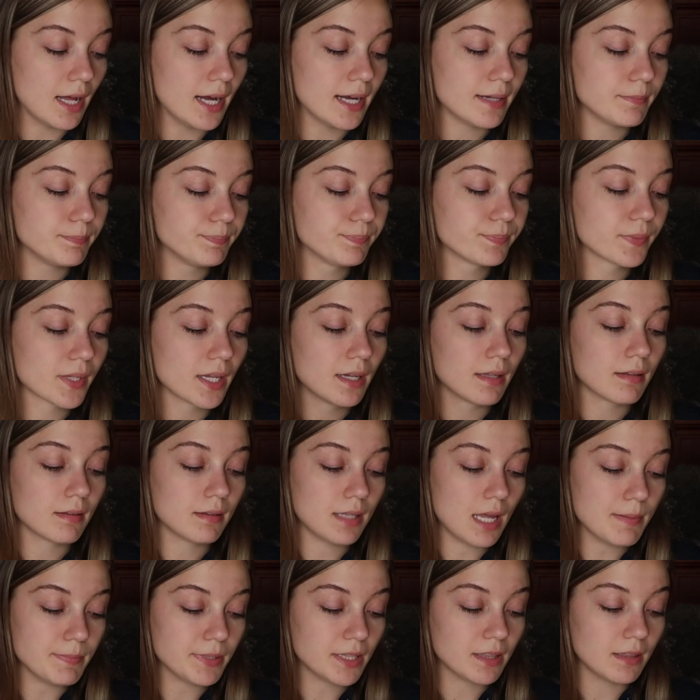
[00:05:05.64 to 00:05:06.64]
lot,
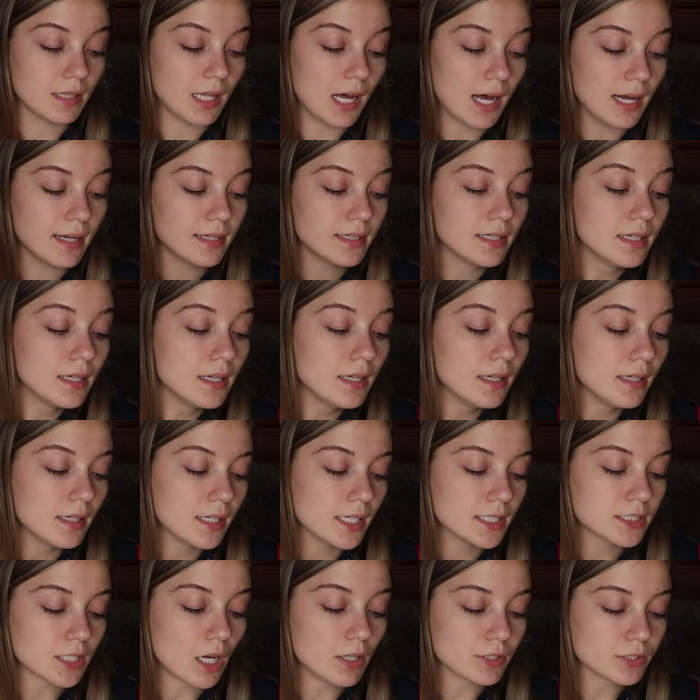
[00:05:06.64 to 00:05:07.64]
Lemon Lot,
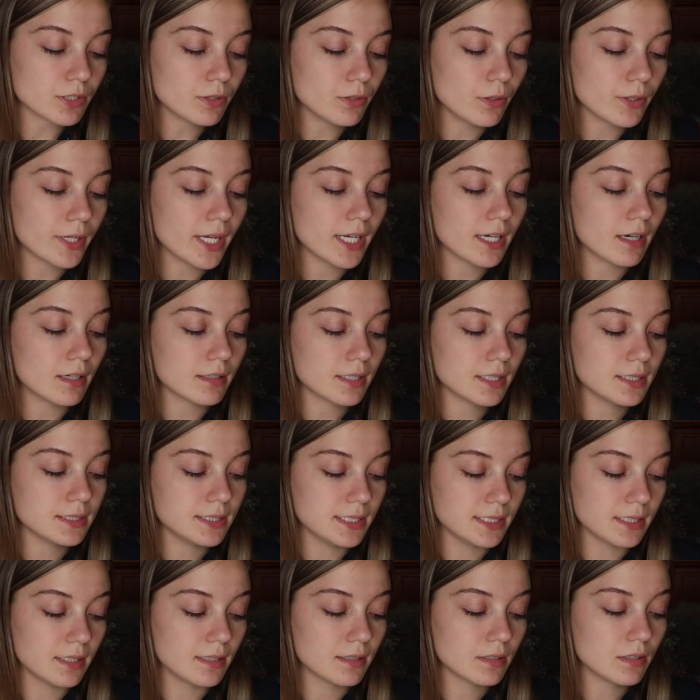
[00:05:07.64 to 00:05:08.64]
is also located on
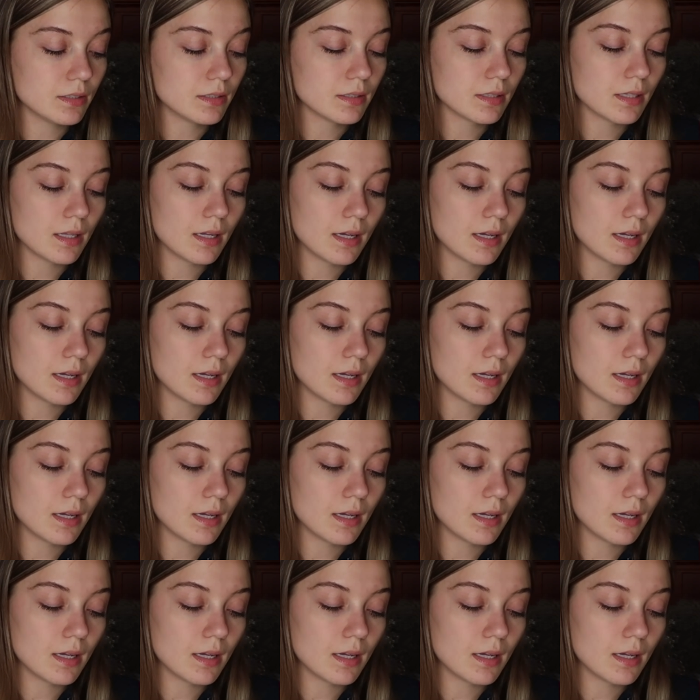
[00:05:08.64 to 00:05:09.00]
KADENA.